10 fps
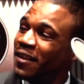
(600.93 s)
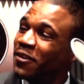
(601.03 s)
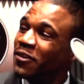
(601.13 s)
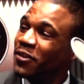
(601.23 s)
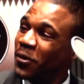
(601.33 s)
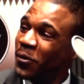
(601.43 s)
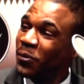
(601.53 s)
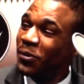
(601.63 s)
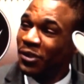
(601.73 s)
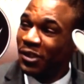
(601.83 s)
Wow.
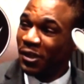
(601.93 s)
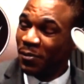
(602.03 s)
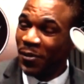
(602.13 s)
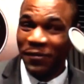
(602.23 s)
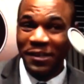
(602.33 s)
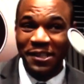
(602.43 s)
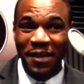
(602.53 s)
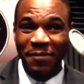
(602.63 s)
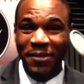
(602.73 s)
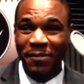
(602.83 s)
So she, her birthday's
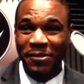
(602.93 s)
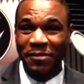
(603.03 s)
coming up.